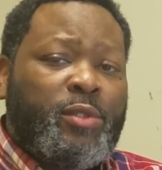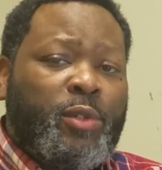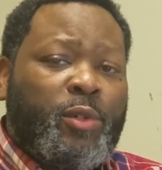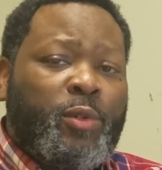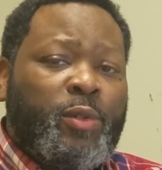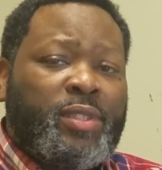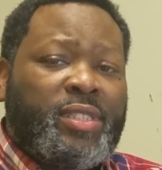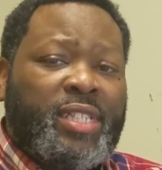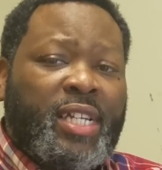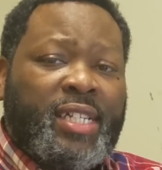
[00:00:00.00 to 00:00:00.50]
you
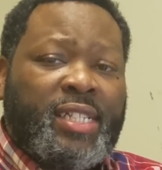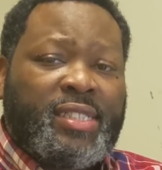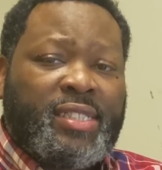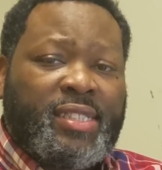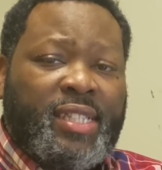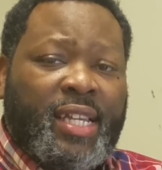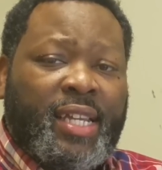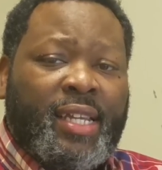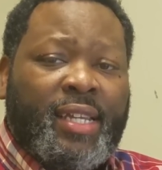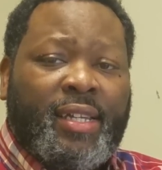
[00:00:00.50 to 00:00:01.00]
need to
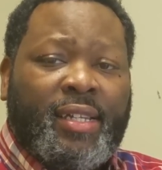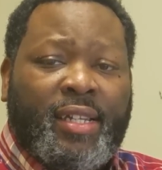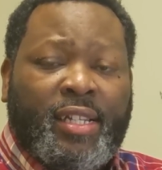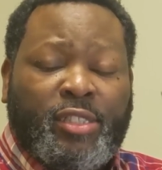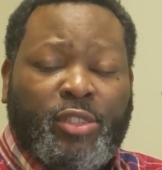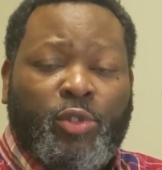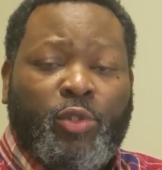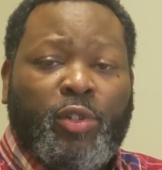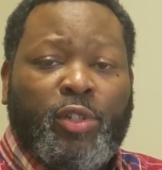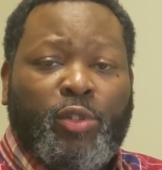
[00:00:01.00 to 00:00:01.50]
do is
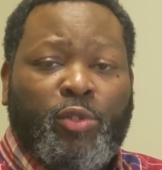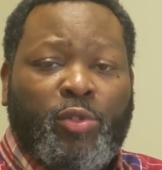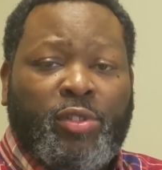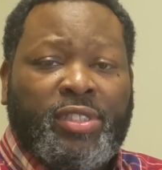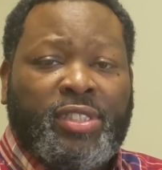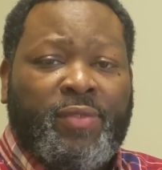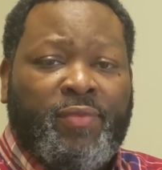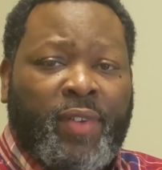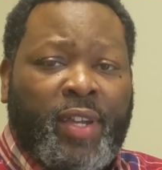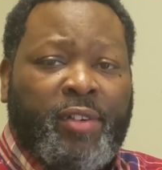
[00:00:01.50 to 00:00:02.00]
understand
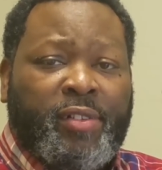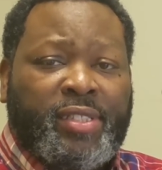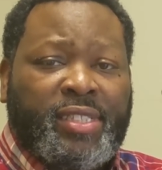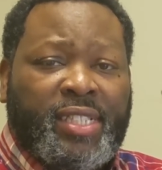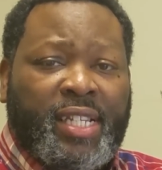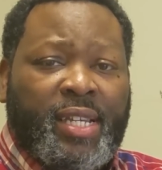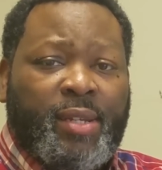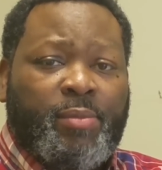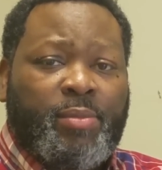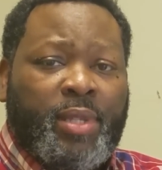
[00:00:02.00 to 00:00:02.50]
that you can do
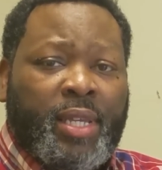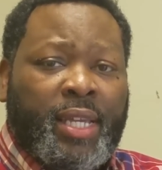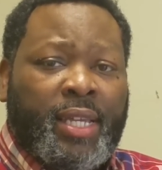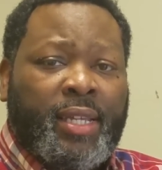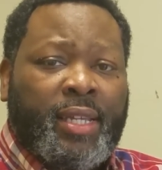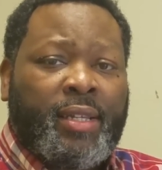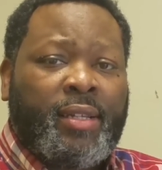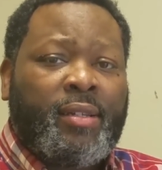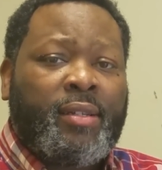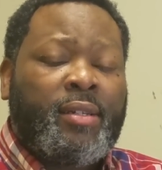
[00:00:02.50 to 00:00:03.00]
the very
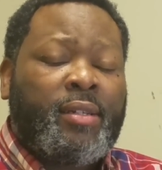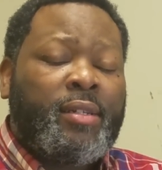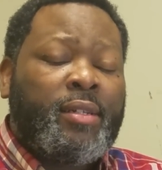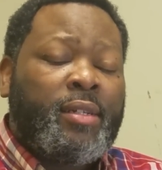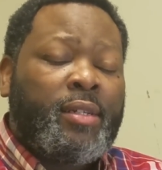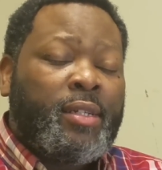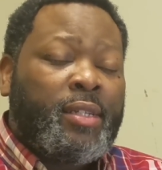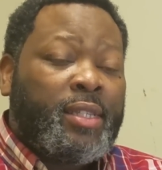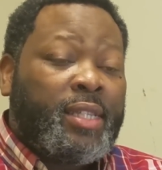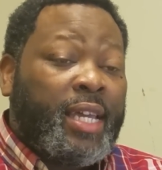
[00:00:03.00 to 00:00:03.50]
same
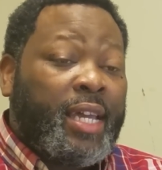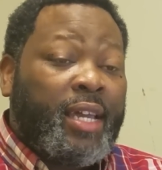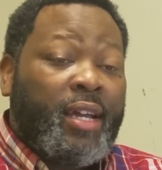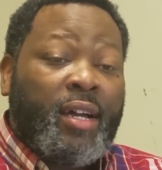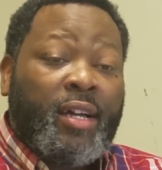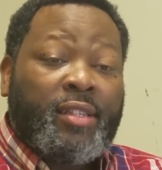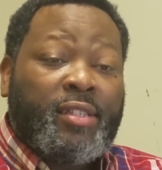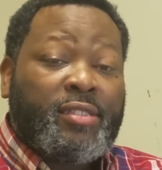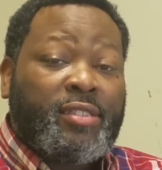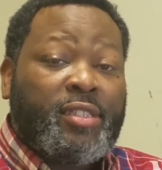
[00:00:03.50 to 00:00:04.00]
thing
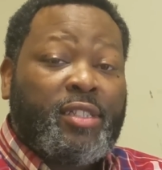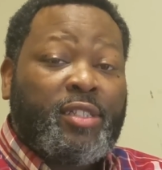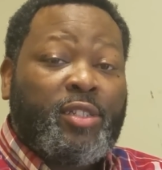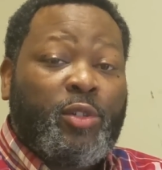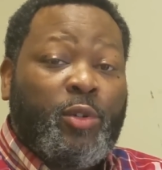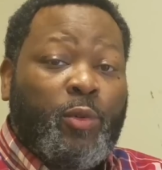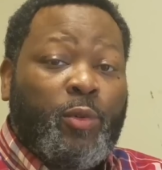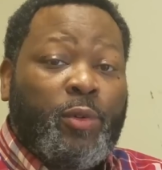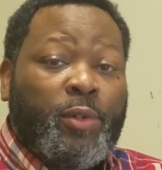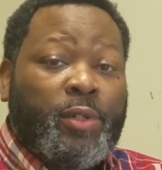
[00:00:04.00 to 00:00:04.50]

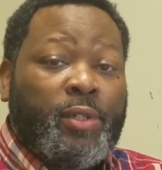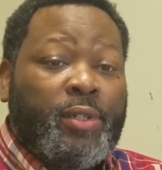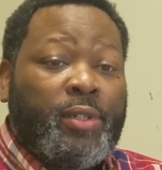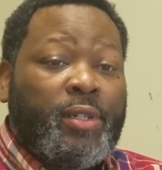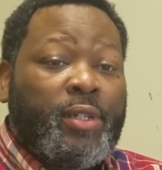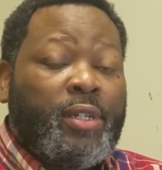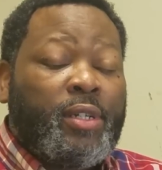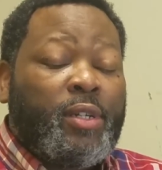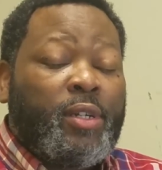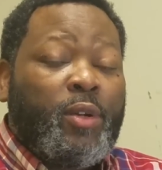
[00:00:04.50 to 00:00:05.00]
that others are
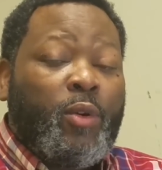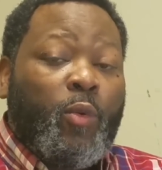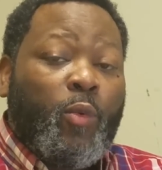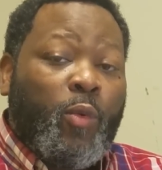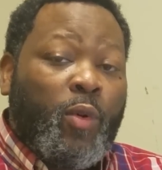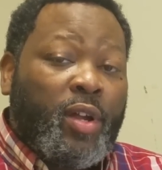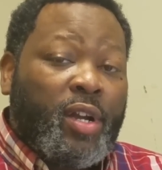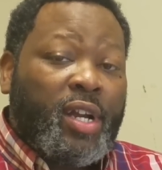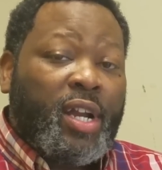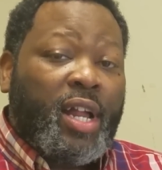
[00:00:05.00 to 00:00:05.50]
doing.
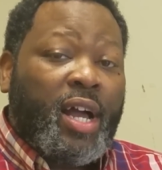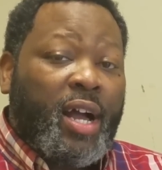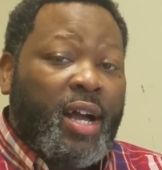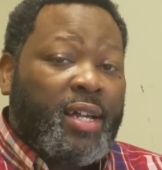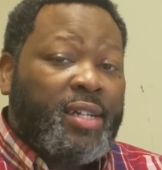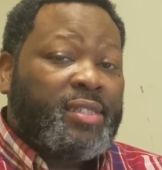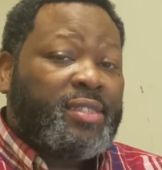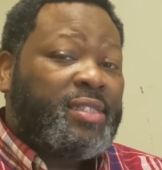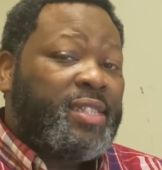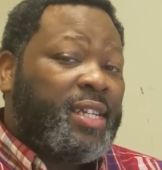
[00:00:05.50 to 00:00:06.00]

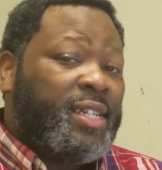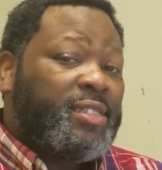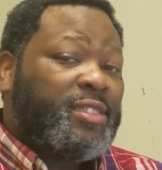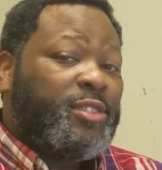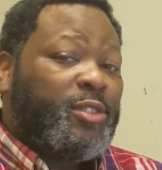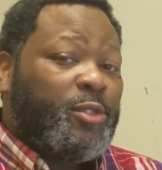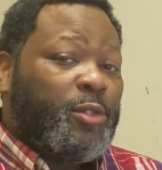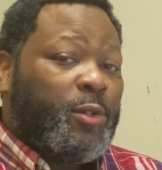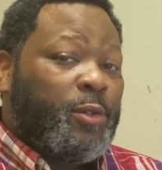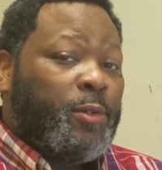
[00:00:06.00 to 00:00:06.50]
One of the
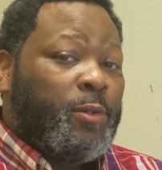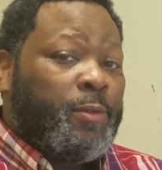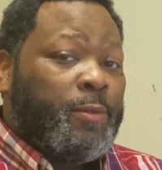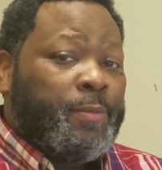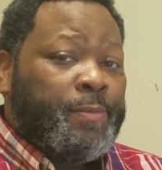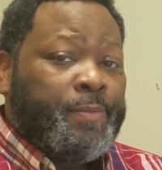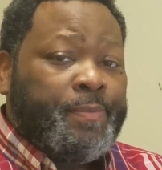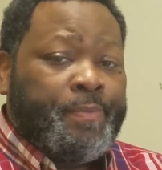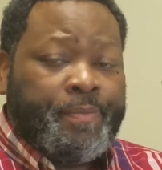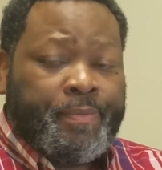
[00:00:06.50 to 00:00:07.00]
hardest things
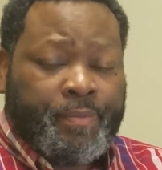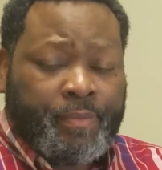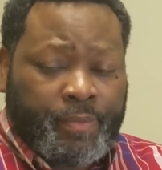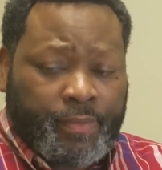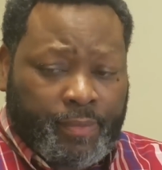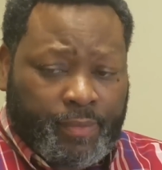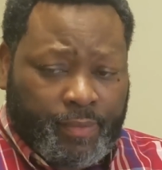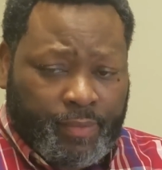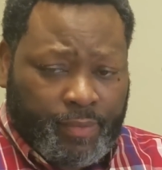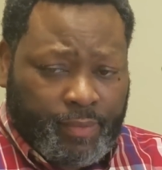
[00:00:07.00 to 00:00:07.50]
to
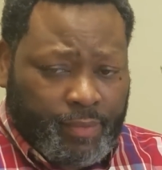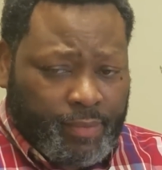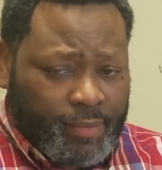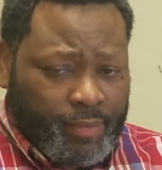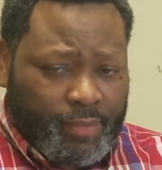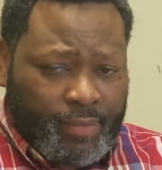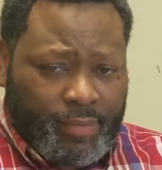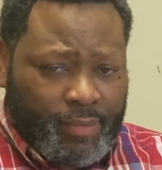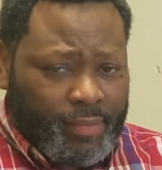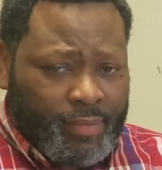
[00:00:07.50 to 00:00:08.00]
do
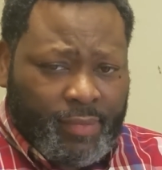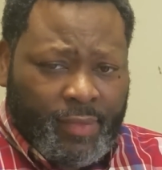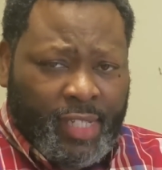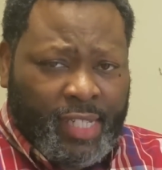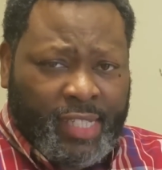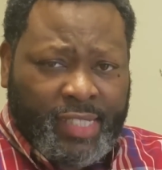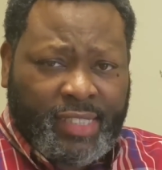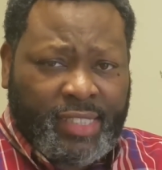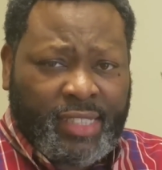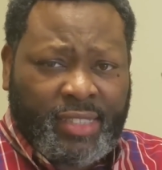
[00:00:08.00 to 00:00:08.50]

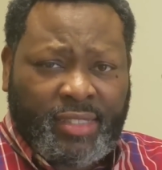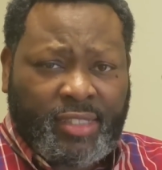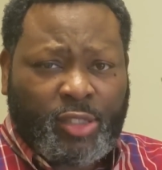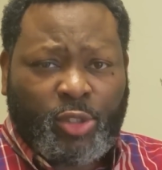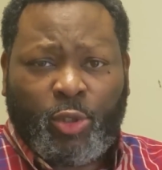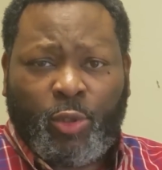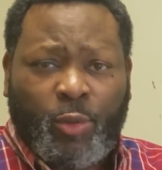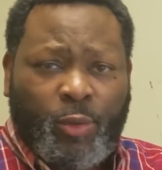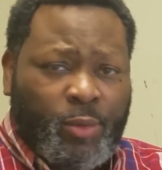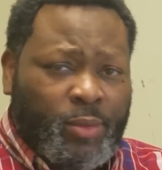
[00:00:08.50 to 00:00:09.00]

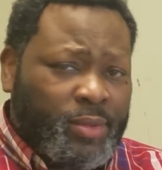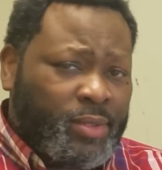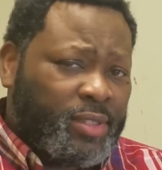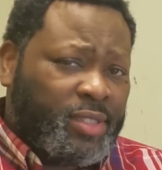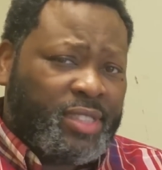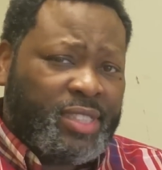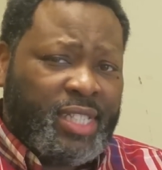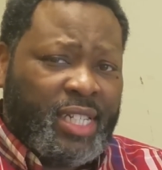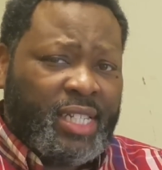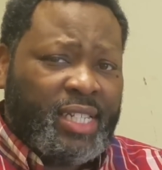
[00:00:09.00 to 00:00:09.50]
is just
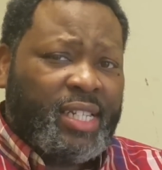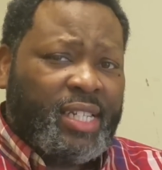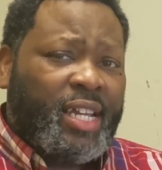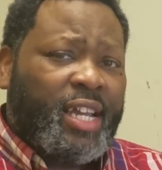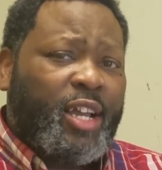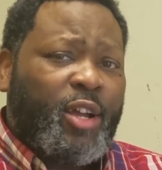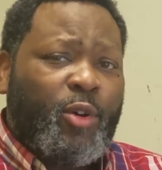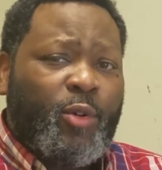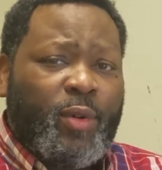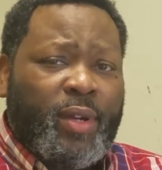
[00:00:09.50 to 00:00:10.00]
to
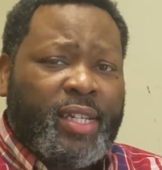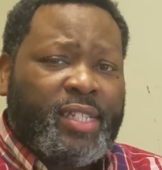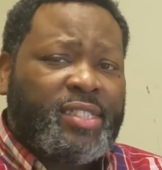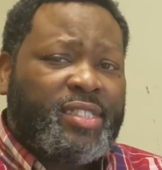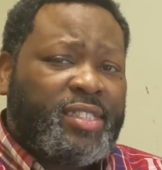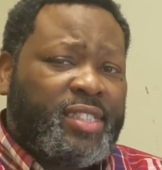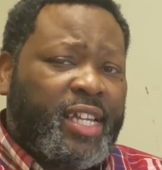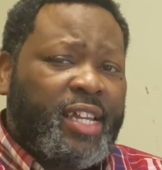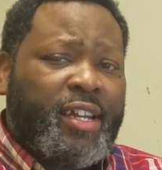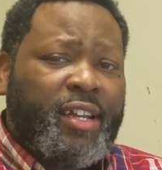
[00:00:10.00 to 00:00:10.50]
sit
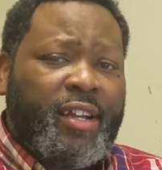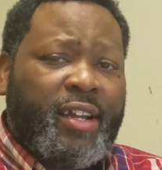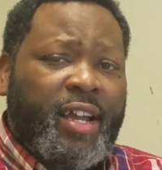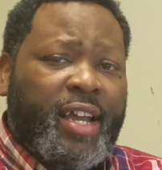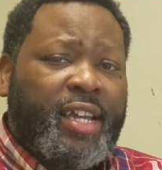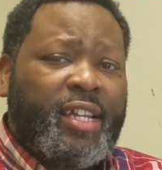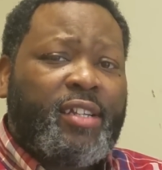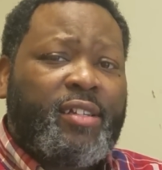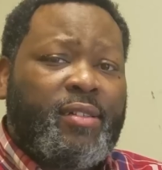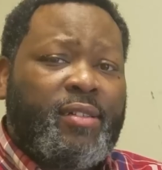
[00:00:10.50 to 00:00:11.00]
down and
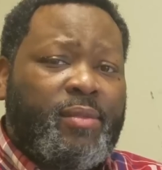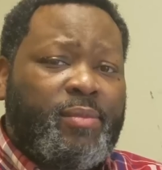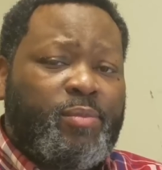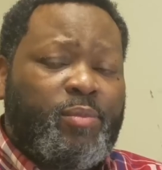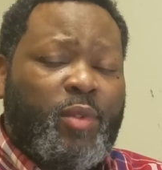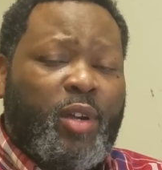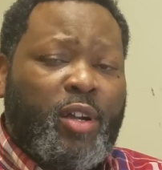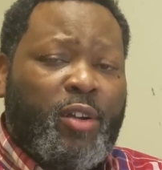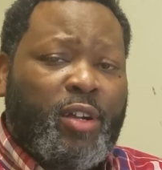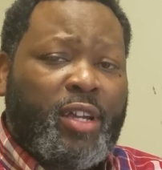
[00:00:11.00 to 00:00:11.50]
stare
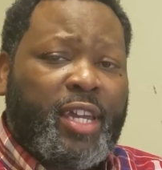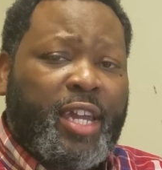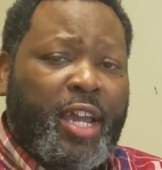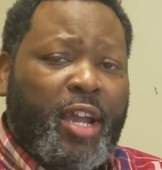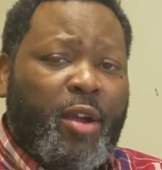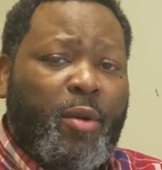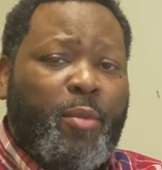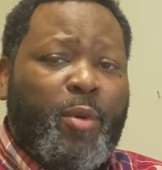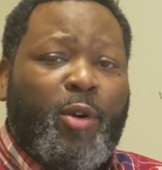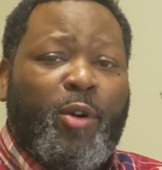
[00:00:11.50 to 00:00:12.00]
at
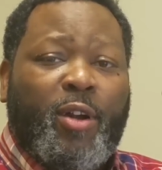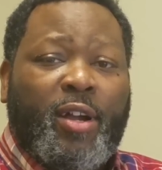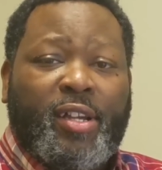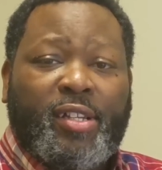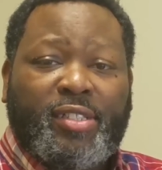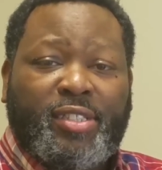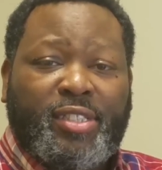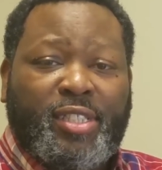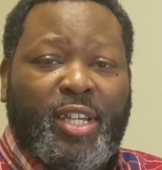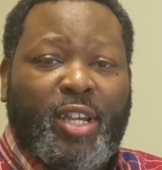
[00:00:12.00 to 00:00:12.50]
a
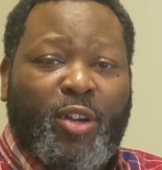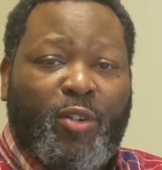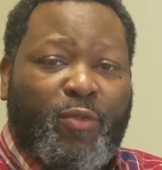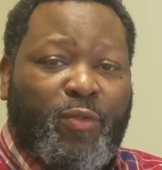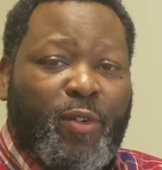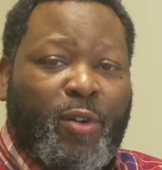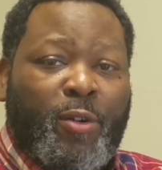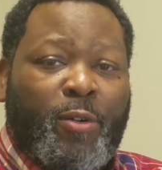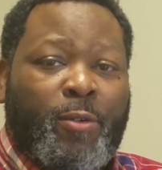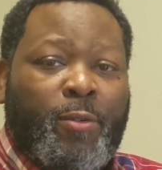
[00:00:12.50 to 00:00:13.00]
camera or a
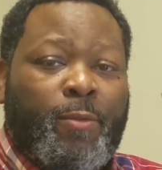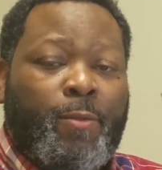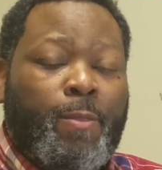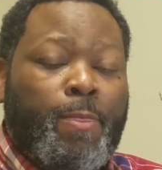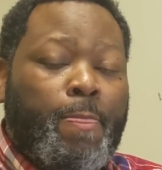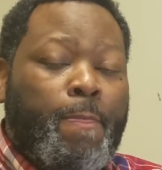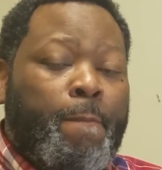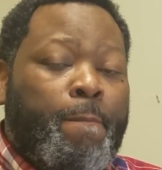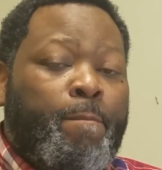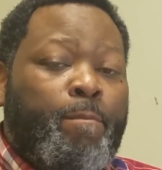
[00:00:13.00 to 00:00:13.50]
cell
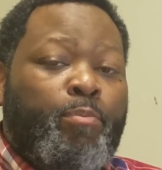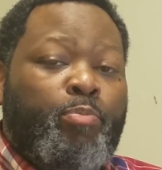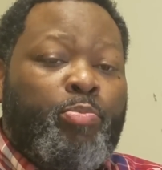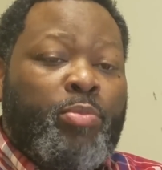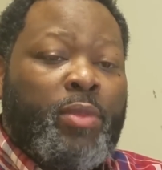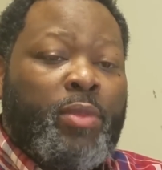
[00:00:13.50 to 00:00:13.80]
phone,